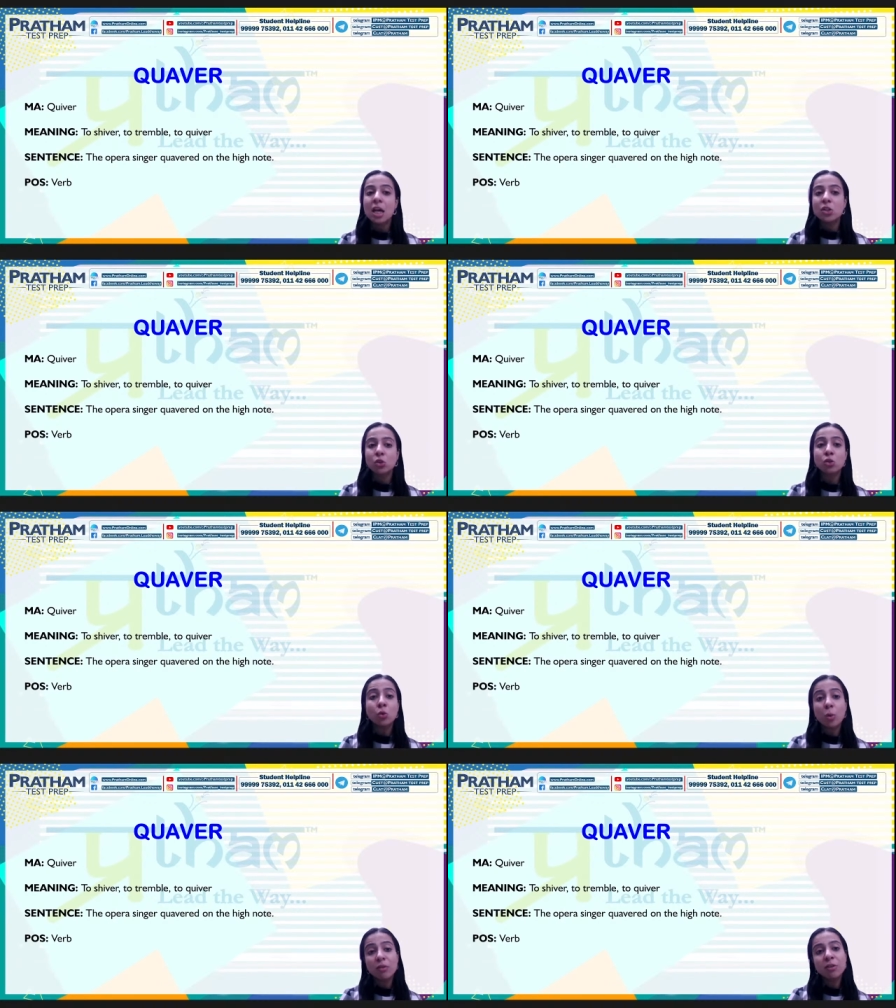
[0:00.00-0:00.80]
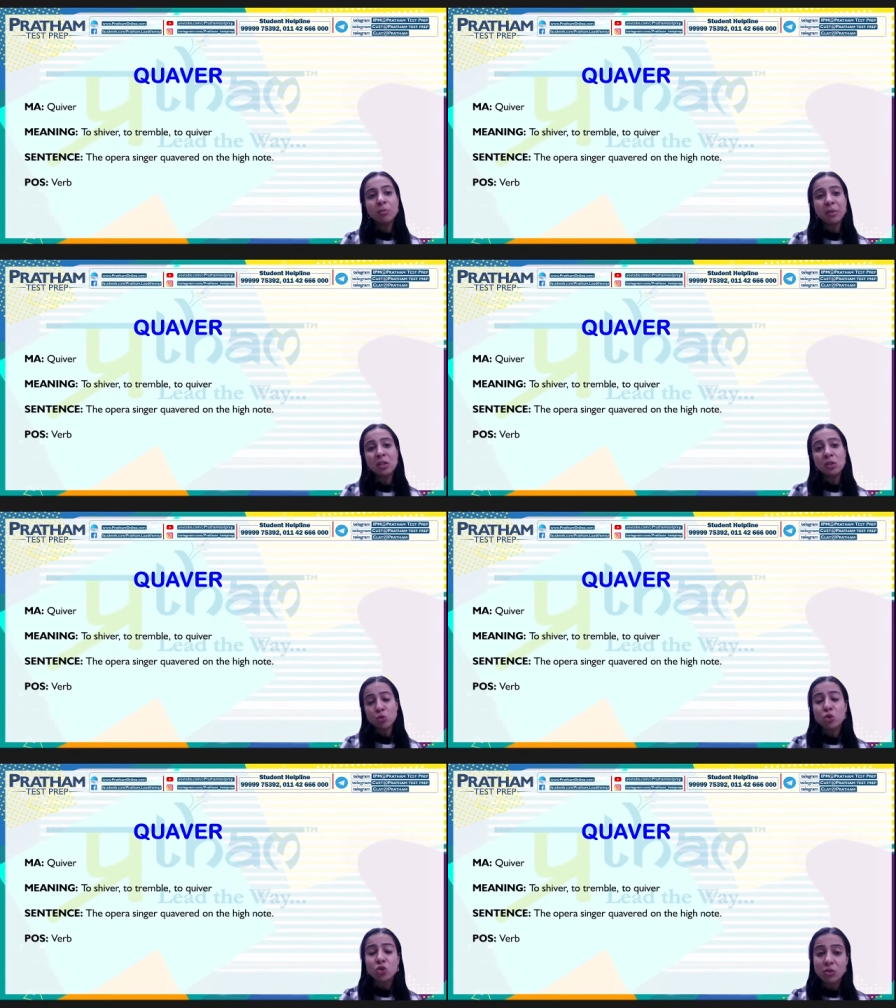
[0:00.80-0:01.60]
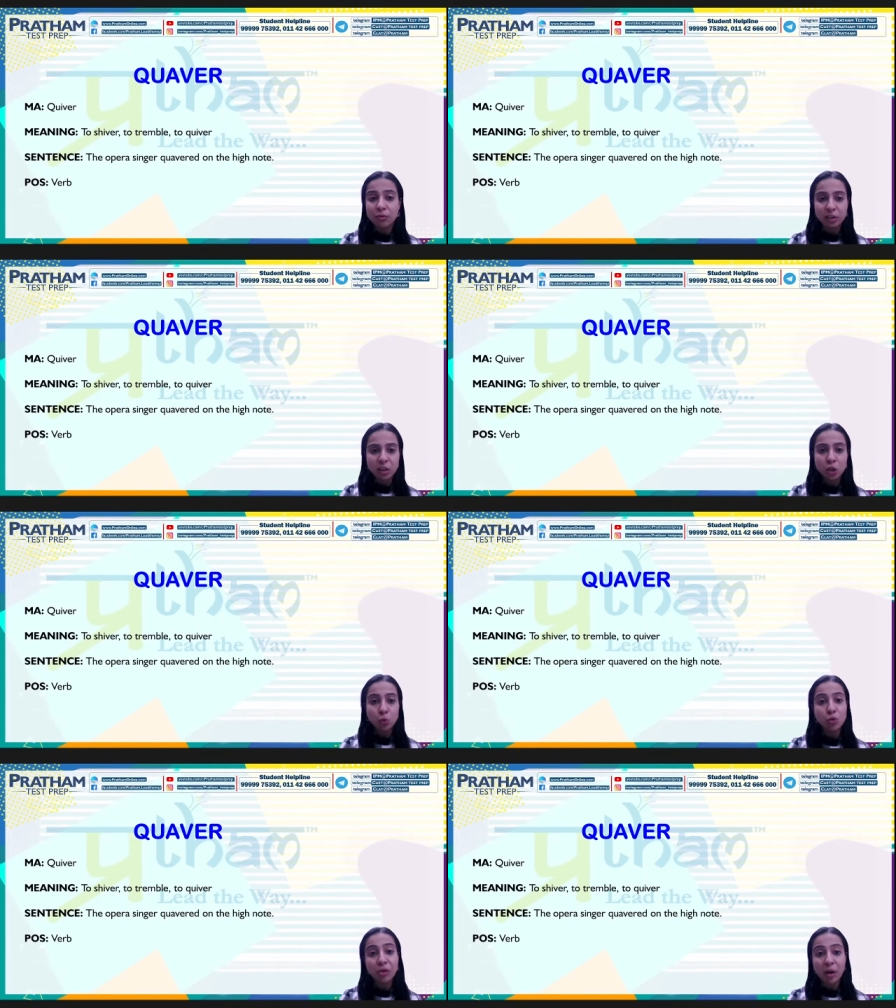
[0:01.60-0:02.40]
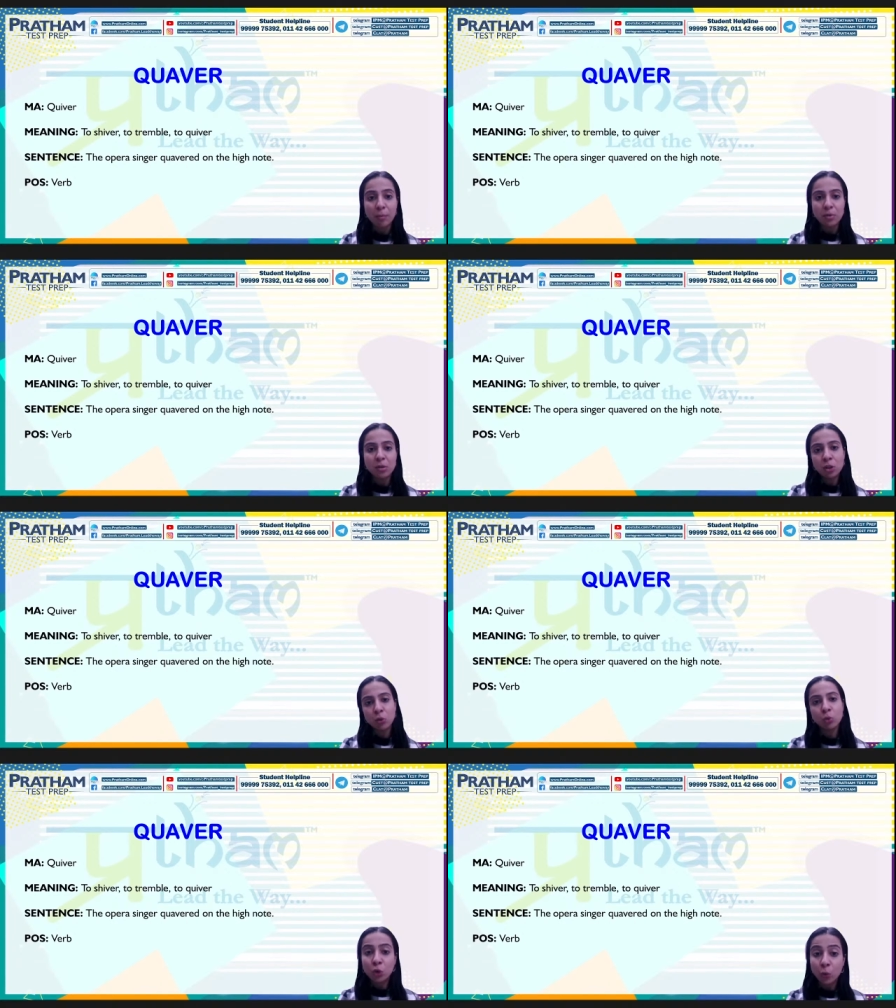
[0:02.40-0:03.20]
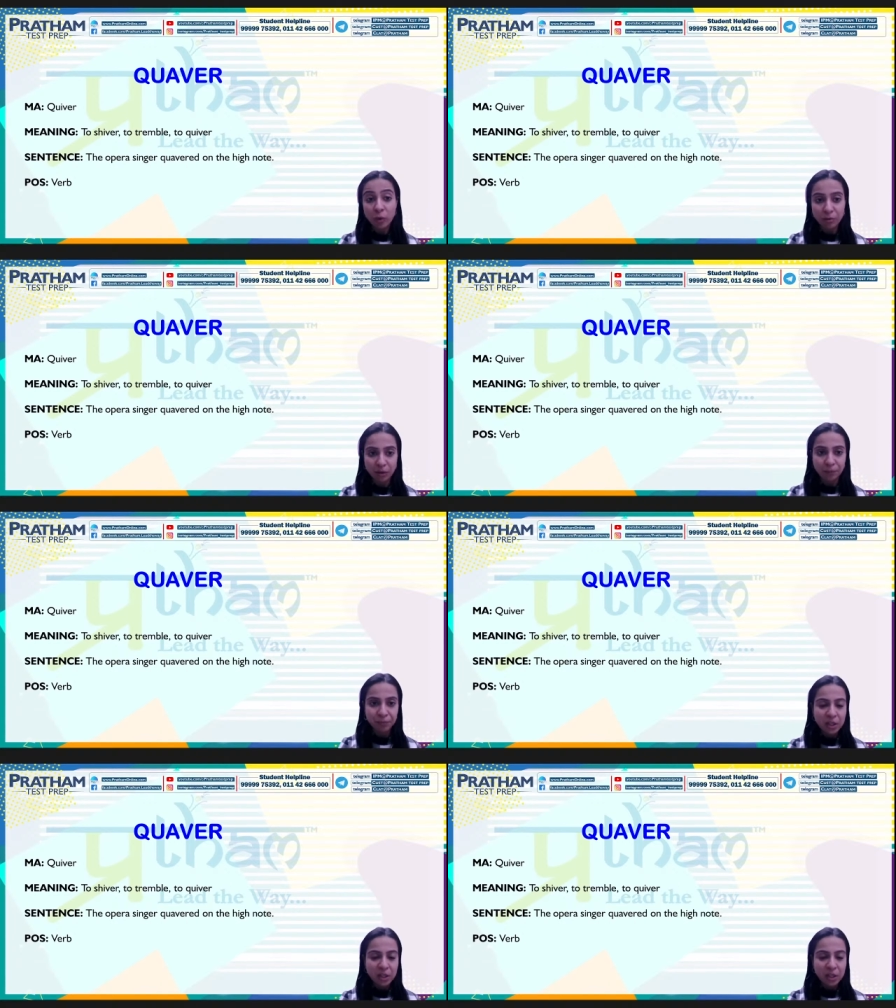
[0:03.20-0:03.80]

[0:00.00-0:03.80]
So, to quaver means to shiver, to tremble, to quiver.